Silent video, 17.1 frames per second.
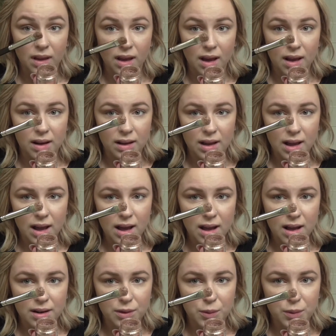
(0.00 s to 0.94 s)
And
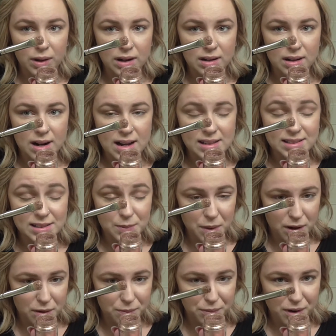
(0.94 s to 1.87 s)
again, you get a nice
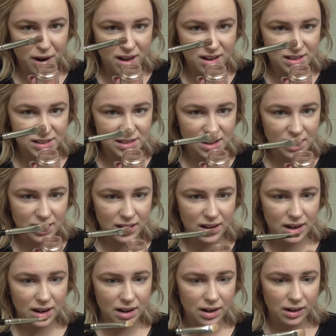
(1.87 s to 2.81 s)
amount of product on
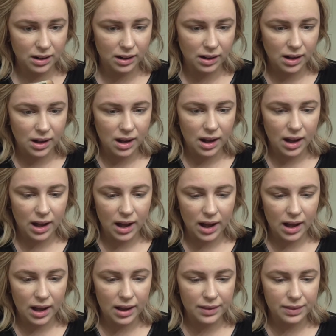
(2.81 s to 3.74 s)
there,
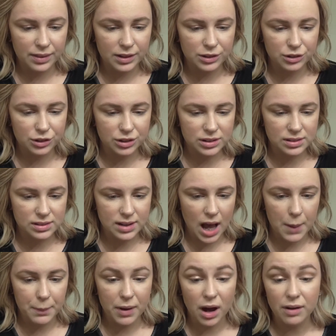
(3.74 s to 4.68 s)
and then just
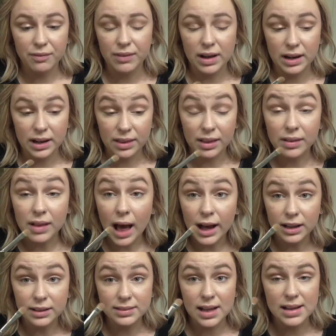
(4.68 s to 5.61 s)
tap off any
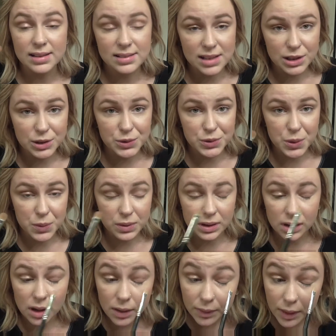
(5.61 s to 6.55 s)
excess that you don't
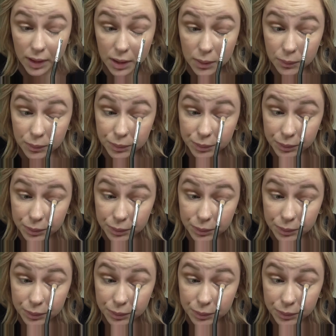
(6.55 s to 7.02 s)
need on there.